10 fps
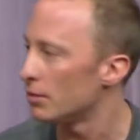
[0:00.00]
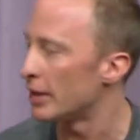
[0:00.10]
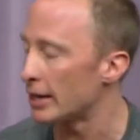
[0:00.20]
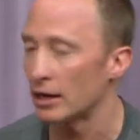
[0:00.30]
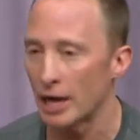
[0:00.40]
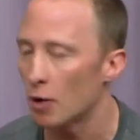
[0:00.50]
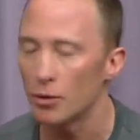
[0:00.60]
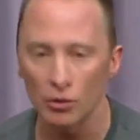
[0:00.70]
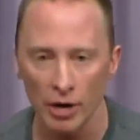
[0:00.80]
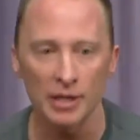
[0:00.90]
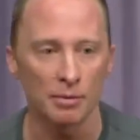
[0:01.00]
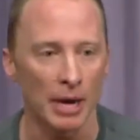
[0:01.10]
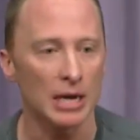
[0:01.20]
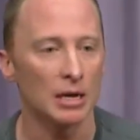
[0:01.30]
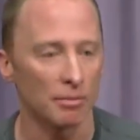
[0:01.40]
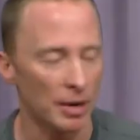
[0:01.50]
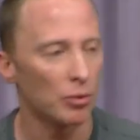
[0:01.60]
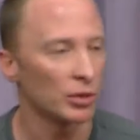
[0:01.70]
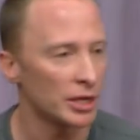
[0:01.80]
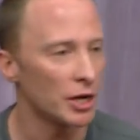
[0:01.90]
that can help you raise money and
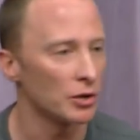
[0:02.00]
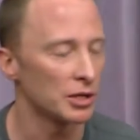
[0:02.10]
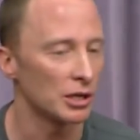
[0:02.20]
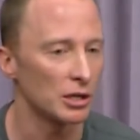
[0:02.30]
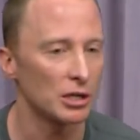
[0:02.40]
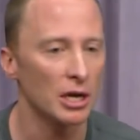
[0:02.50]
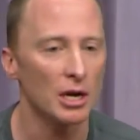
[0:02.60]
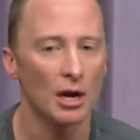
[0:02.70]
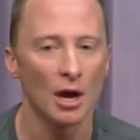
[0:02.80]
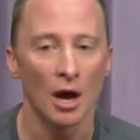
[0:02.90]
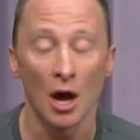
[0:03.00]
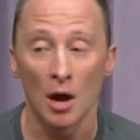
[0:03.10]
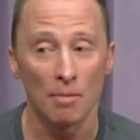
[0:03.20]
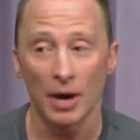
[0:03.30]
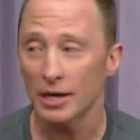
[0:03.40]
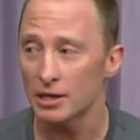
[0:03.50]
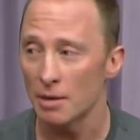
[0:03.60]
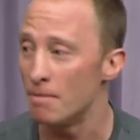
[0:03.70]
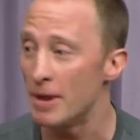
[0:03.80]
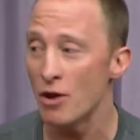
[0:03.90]
people will take you seriously. But
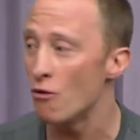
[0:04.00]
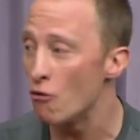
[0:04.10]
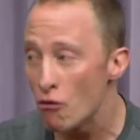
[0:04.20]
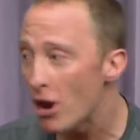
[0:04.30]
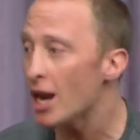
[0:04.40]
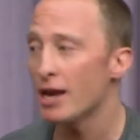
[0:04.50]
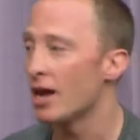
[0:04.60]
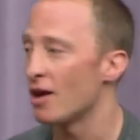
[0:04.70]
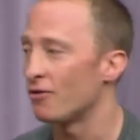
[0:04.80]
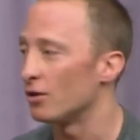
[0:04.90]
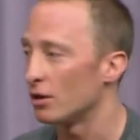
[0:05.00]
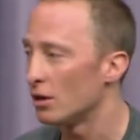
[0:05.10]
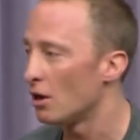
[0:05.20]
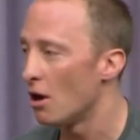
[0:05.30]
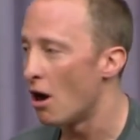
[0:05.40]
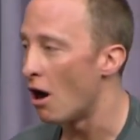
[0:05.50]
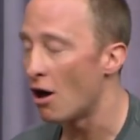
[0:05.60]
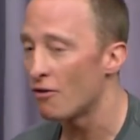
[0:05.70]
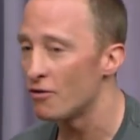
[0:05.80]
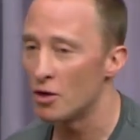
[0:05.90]
be really careful
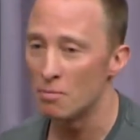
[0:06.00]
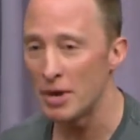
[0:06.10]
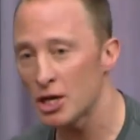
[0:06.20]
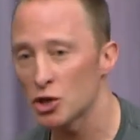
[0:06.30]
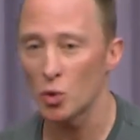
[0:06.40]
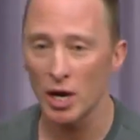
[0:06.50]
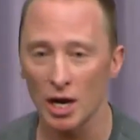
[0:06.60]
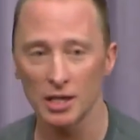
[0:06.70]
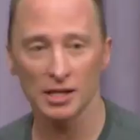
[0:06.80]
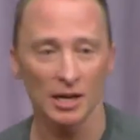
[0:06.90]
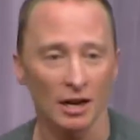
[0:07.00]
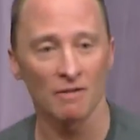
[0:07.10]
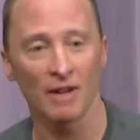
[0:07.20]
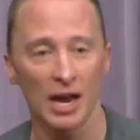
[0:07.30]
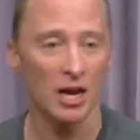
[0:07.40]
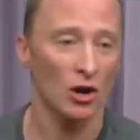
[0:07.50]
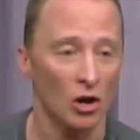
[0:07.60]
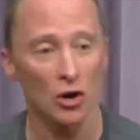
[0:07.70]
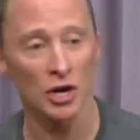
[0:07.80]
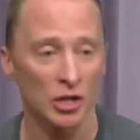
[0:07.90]
of the big swinging Silicon Valley
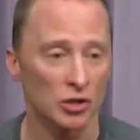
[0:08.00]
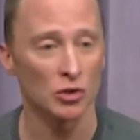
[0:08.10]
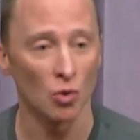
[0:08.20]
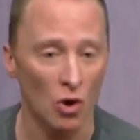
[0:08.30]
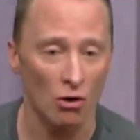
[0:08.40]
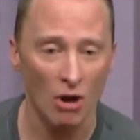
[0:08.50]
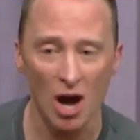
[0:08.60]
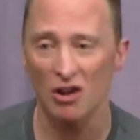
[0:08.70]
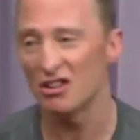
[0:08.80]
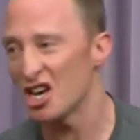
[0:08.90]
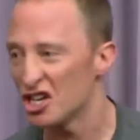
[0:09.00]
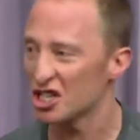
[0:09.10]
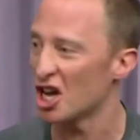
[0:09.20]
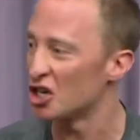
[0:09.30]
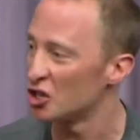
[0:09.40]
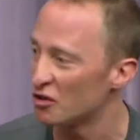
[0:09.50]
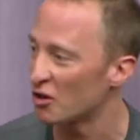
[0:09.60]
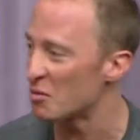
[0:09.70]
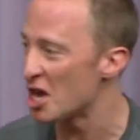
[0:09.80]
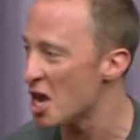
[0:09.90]
cojones who walk around and they just kind of shoot
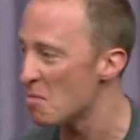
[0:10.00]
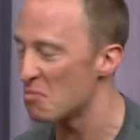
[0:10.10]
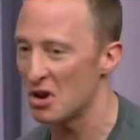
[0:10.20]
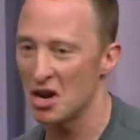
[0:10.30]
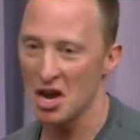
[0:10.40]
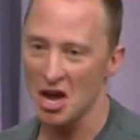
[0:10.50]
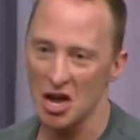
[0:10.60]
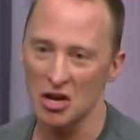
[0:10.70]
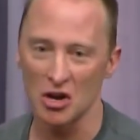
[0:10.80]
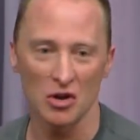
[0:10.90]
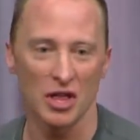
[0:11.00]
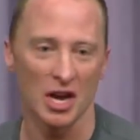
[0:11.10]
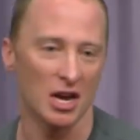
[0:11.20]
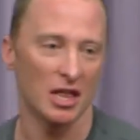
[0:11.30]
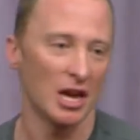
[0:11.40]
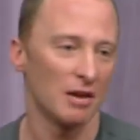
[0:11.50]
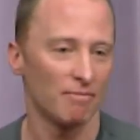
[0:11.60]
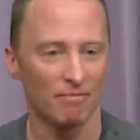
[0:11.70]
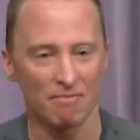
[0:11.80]
from the hip and, you know, they